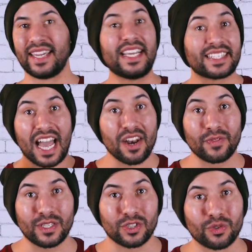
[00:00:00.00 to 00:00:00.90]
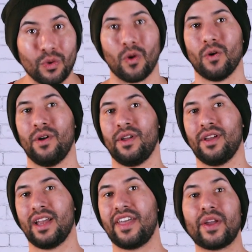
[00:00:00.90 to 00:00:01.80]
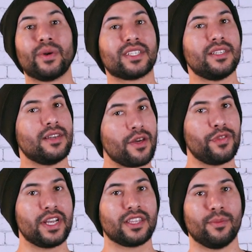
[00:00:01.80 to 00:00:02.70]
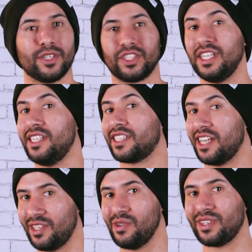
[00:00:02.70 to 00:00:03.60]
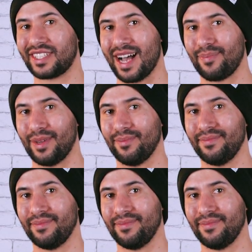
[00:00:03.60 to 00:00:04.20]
He's out of control, and there is nothing the machines can do to stop him.